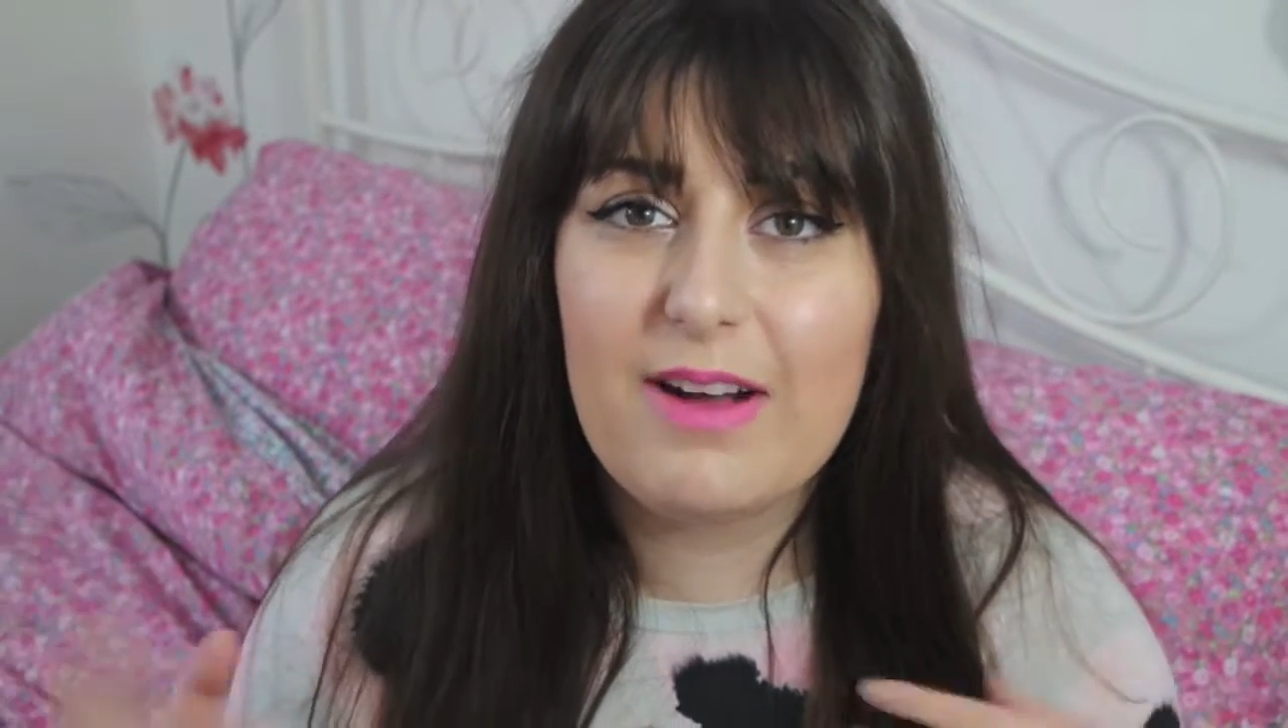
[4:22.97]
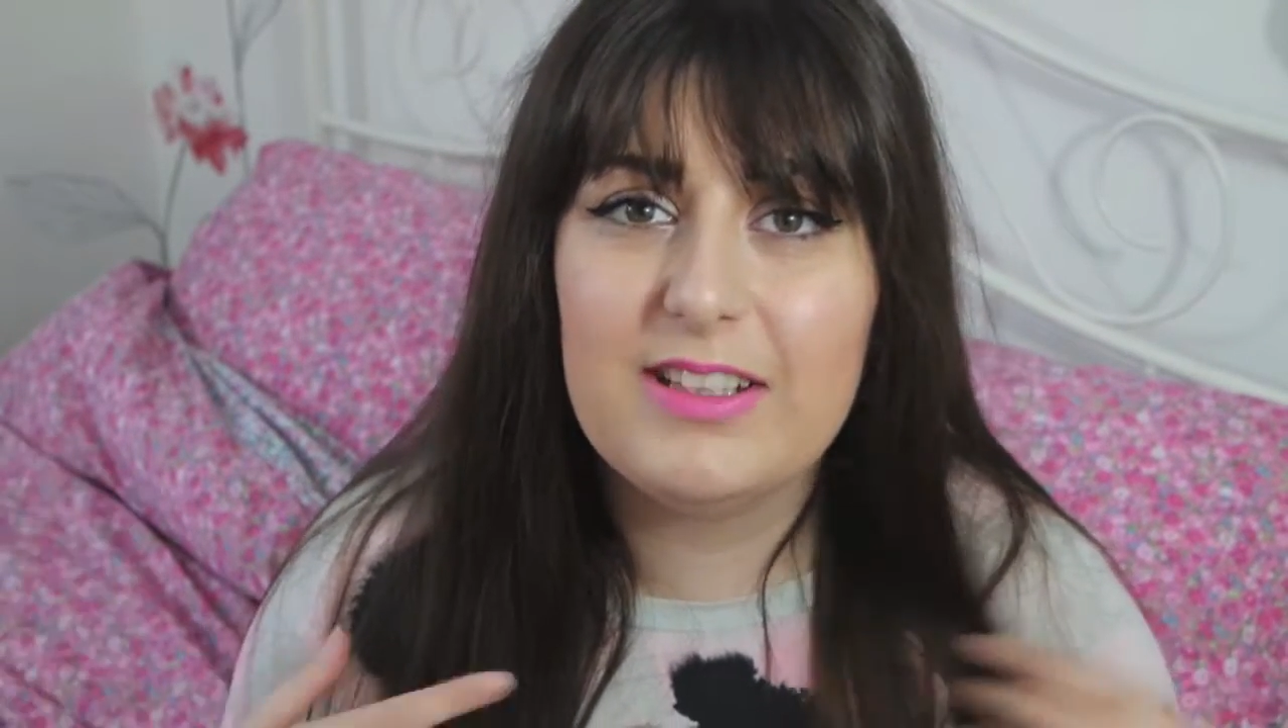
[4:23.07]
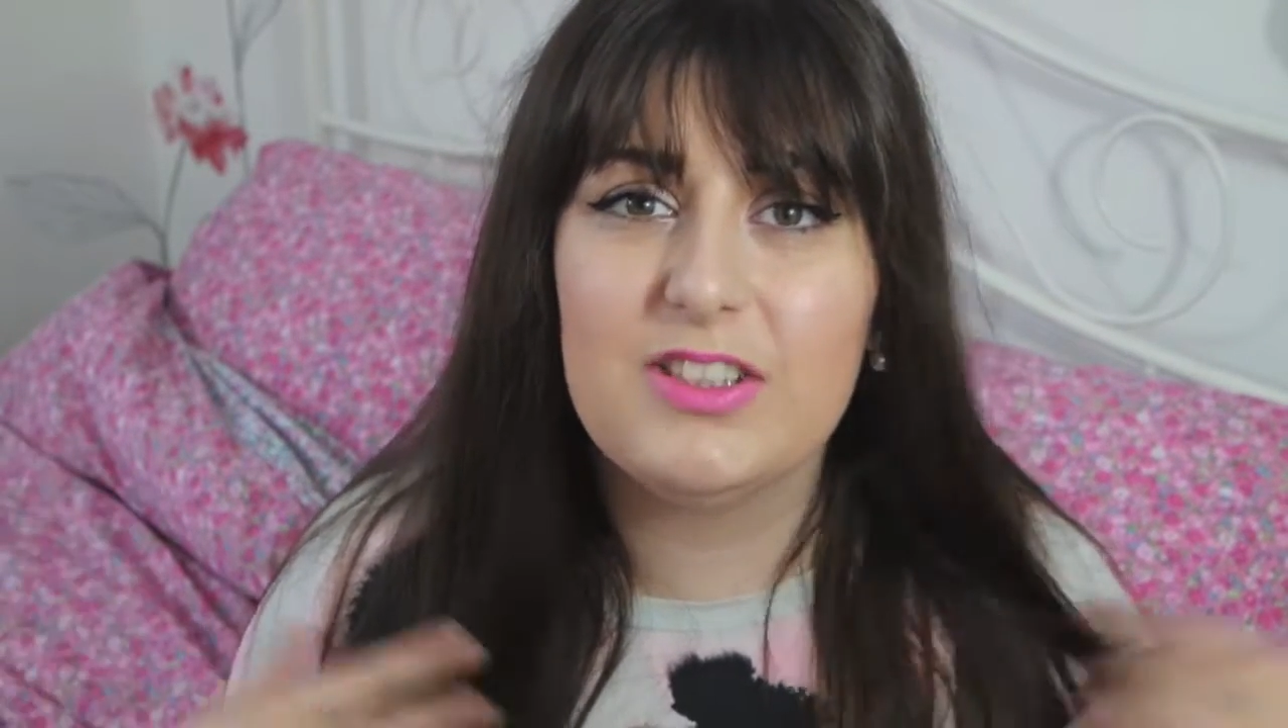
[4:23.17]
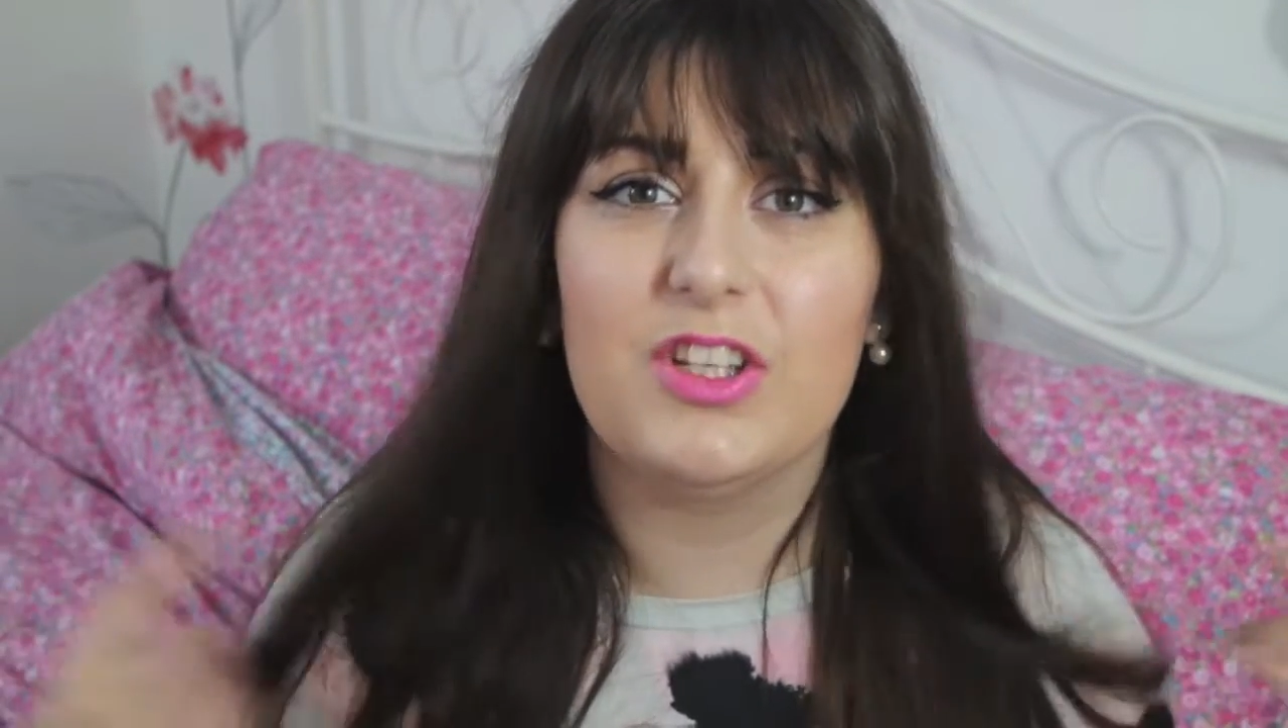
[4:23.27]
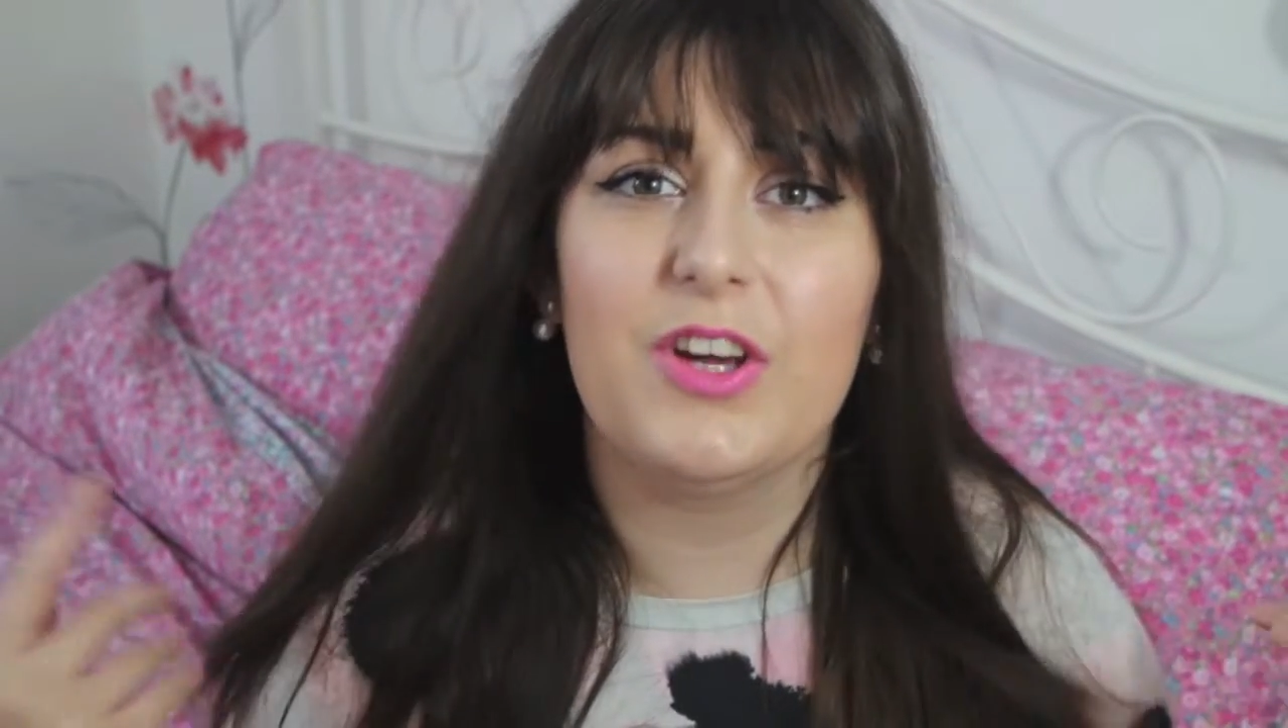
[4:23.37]

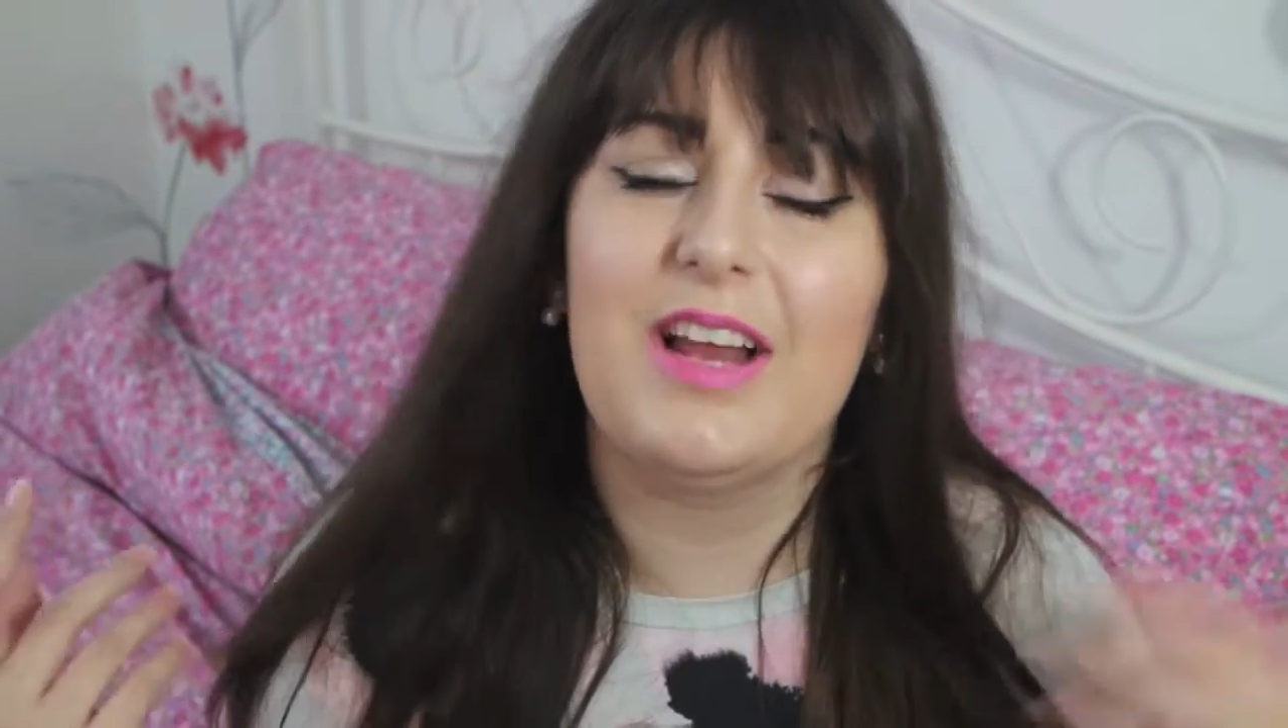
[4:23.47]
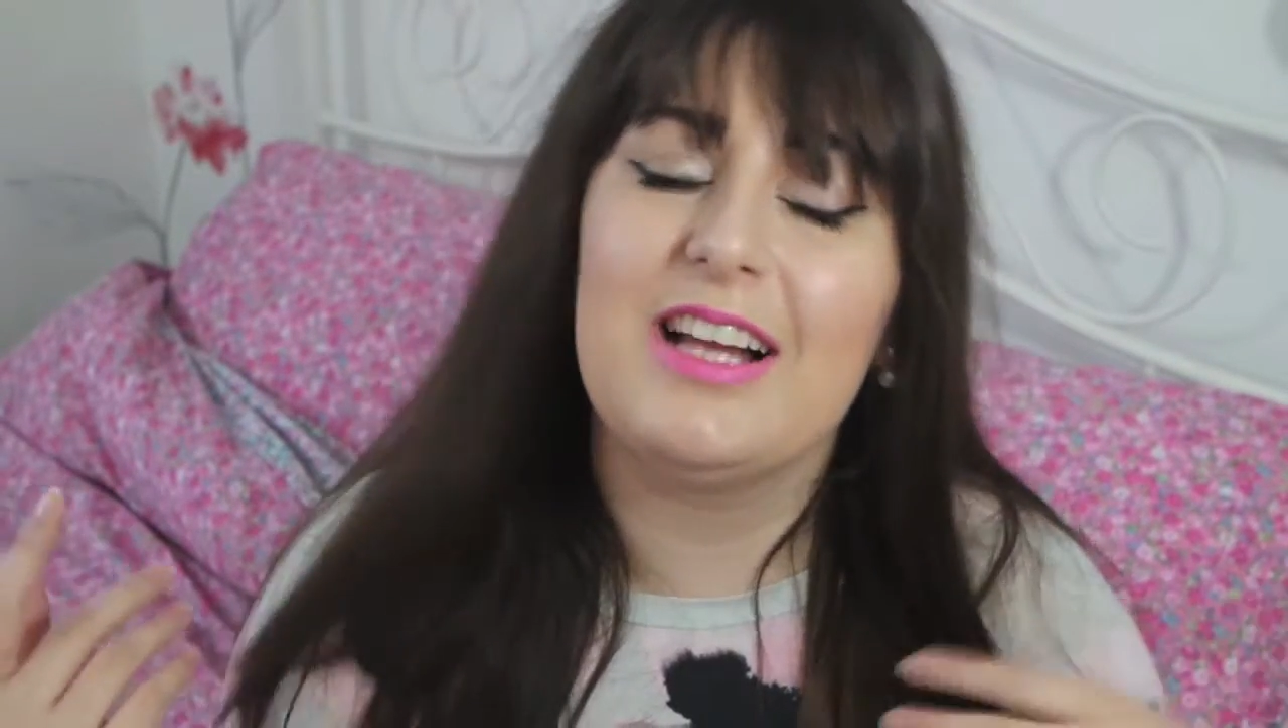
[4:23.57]
very soon.